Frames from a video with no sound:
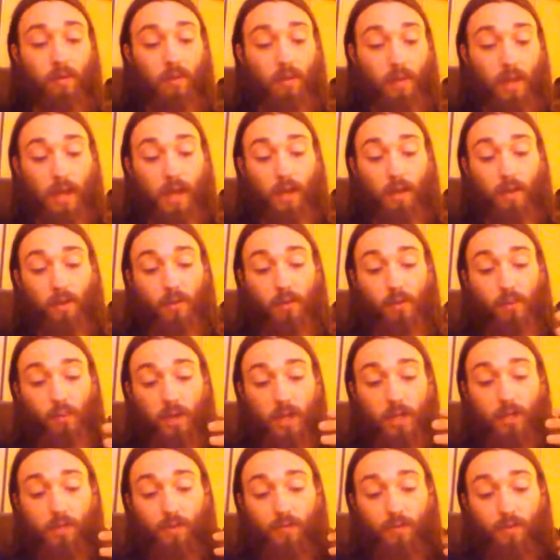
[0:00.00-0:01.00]
And the
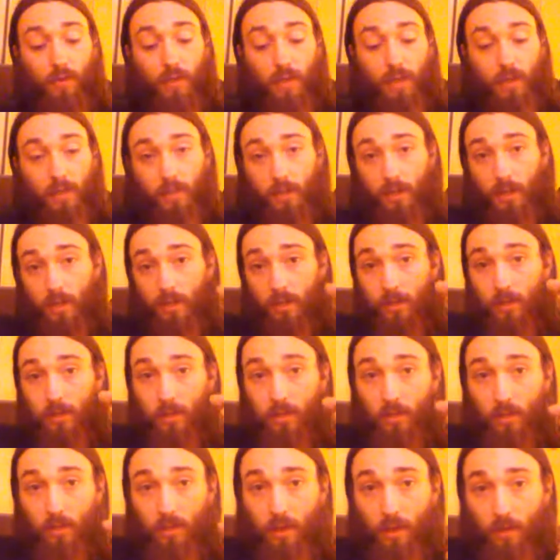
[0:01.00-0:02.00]
reason for this
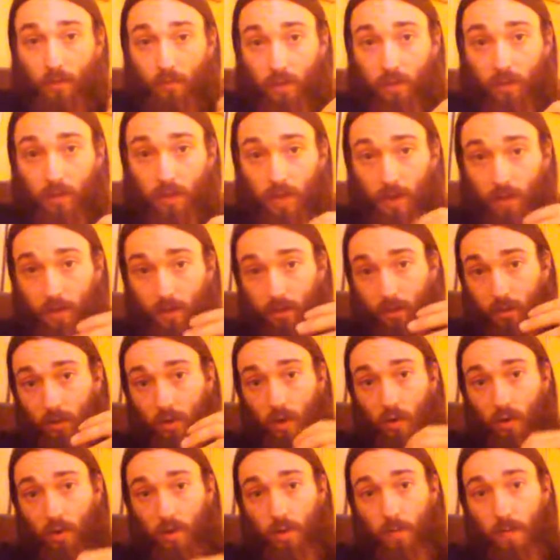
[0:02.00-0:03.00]
is that when they
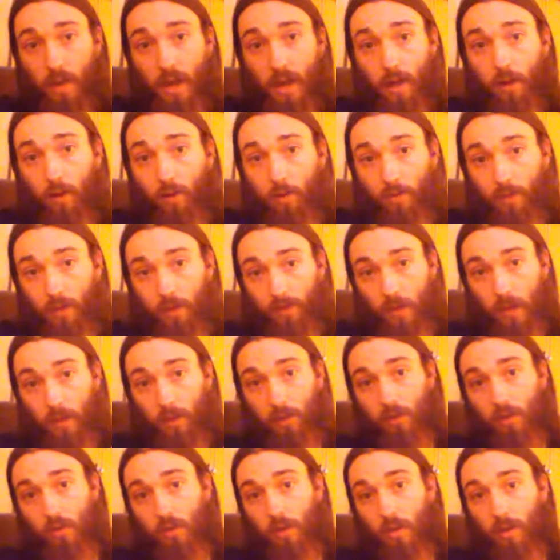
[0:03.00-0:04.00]
go into battle, they've
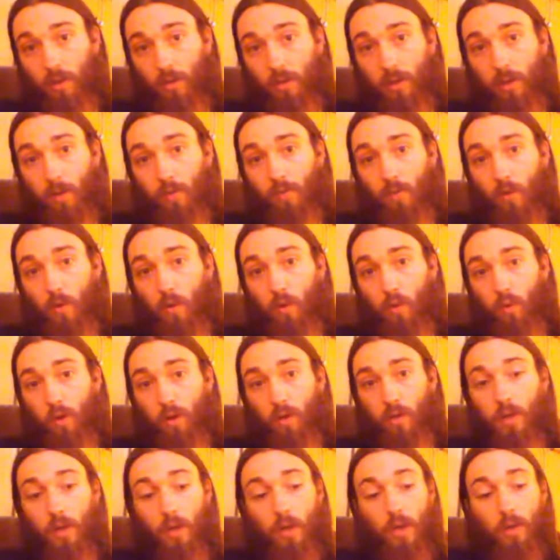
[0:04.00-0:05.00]
got the shield held
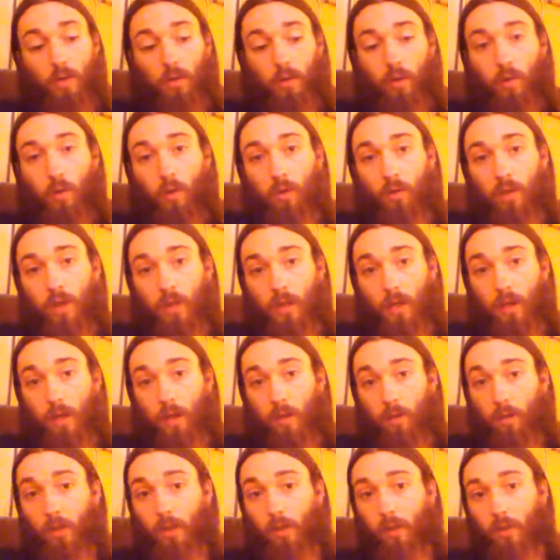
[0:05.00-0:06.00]
forward. They're holding it
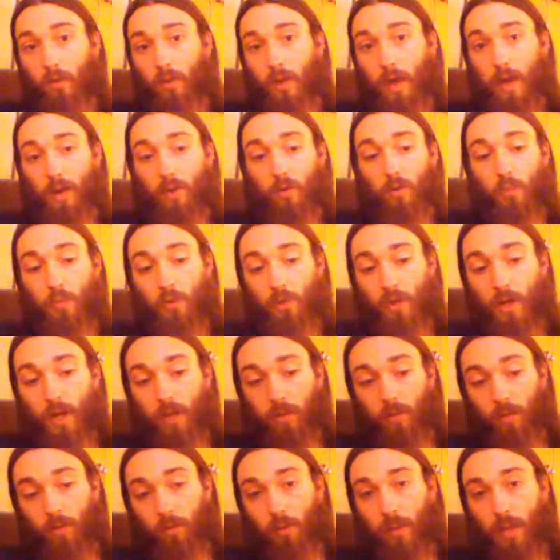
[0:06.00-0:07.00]
a little down to
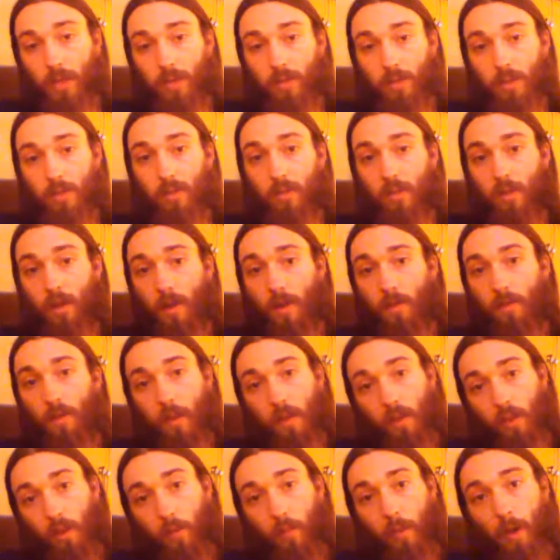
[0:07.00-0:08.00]
protect their legs and stuff
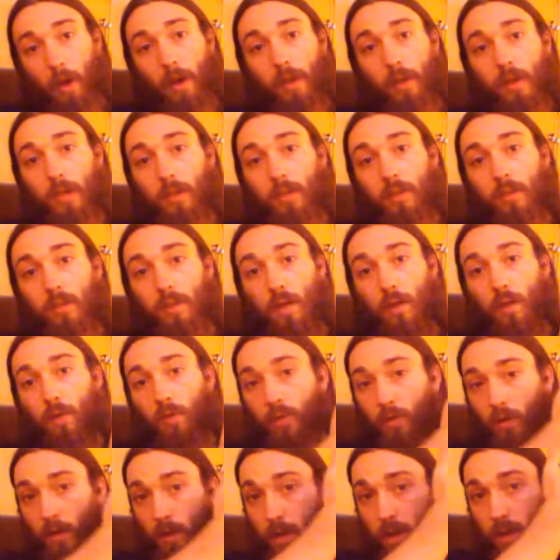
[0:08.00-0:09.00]
and their body, so
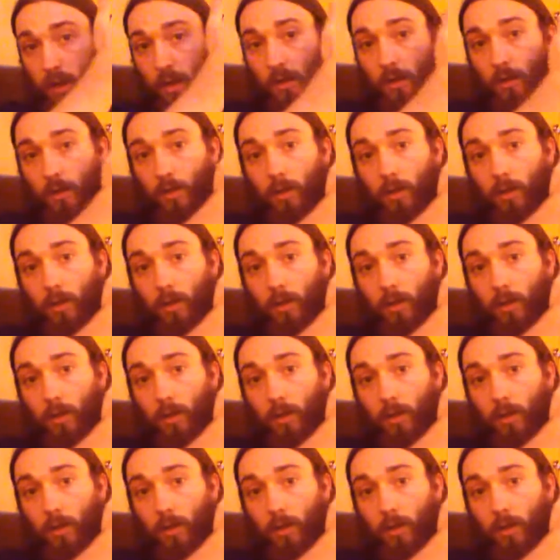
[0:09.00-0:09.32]
their head